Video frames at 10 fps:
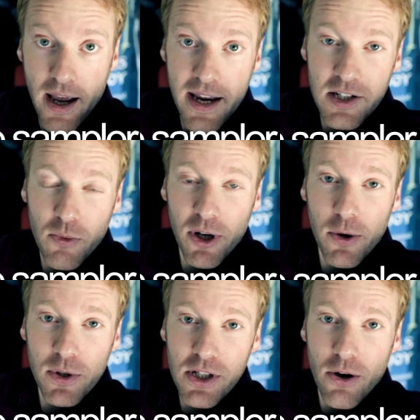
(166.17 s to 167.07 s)
Hey Sabrina,
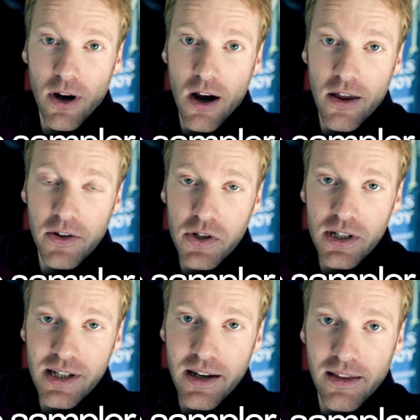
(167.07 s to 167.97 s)
what's going on? This
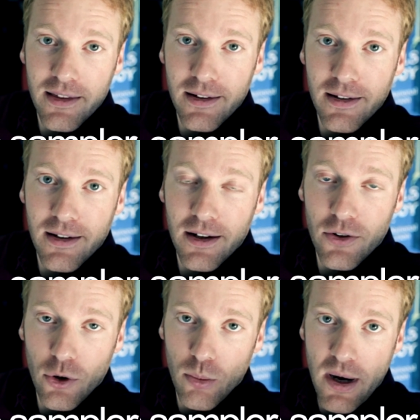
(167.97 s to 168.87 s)
is Ethan
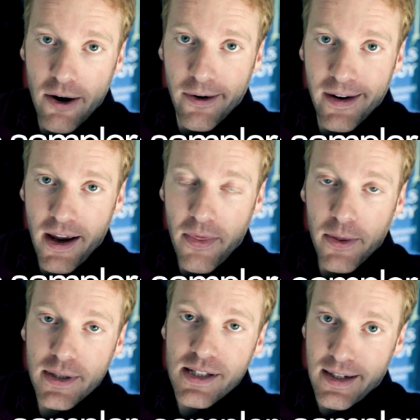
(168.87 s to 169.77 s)
Newberry,
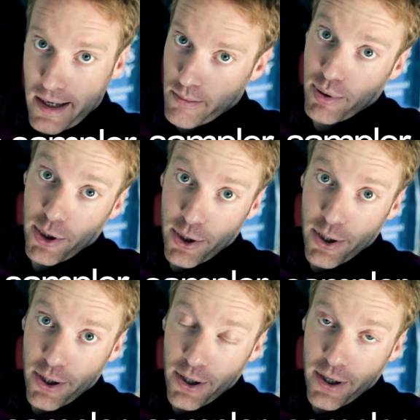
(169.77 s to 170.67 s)
the
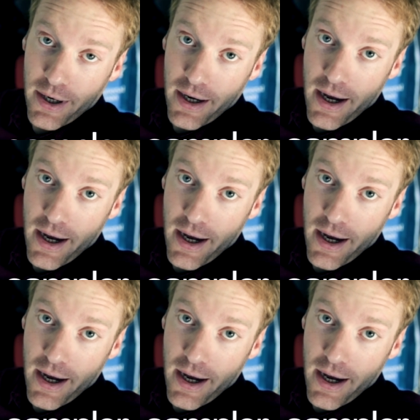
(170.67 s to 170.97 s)
sampler.